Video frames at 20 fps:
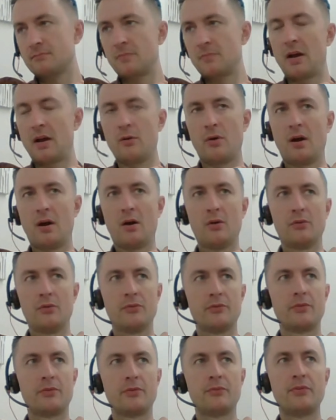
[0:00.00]

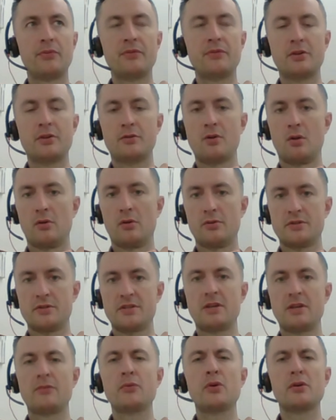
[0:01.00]
around $50
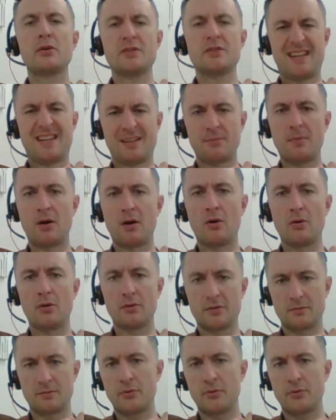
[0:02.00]
if we are saying about